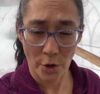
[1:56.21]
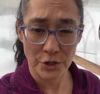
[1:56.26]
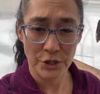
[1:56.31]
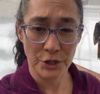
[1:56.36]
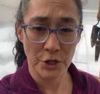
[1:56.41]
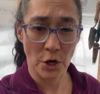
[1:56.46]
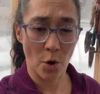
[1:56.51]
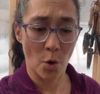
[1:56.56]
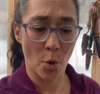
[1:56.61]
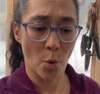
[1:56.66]

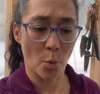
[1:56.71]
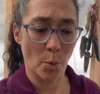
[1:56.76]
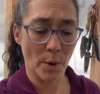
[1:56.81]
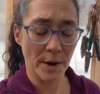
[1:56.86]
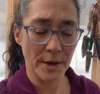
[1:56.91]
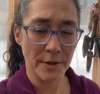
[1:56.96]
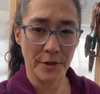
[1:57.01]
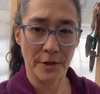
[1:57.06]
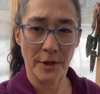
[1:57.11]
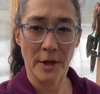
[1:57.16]
So
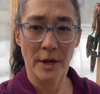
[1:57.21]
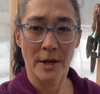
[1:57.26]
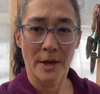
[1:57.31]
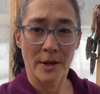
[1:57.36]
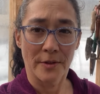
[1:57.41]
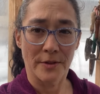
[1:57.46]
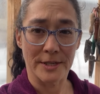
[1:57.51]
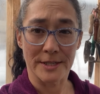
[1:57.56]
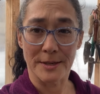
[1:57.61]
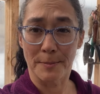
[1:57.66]
with
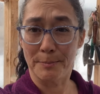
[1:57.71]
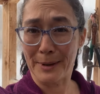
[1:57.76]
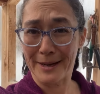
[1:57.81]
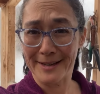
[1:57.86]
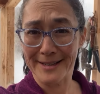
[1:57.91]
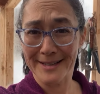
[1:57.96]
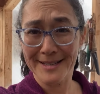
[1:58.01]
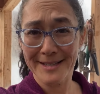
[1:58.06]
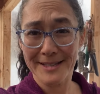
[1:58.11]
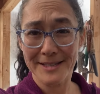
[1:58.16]
this
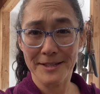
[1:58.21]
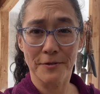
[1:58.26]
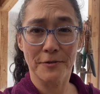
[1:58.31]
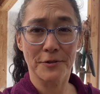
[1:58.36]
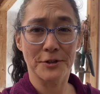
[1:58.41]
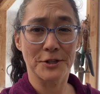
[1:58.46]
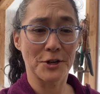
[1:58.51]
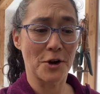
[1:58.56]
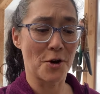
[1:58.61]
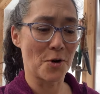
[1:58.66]
abundance of
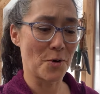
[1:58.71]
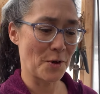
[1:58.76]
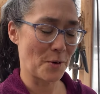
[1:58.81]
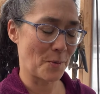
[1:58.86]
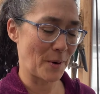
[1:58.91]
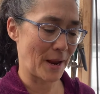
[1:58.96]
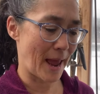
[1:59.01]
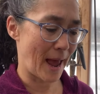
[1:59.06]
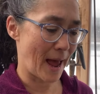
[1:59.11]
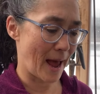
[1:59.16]
snow that
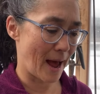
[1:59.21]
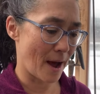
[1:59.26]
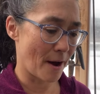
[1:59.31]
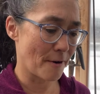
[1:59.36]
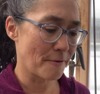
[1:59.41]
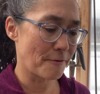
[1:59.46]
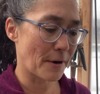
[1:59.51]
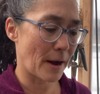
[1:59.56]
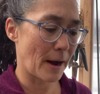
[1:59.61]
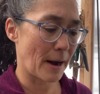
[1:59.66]
we
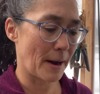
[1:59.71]
have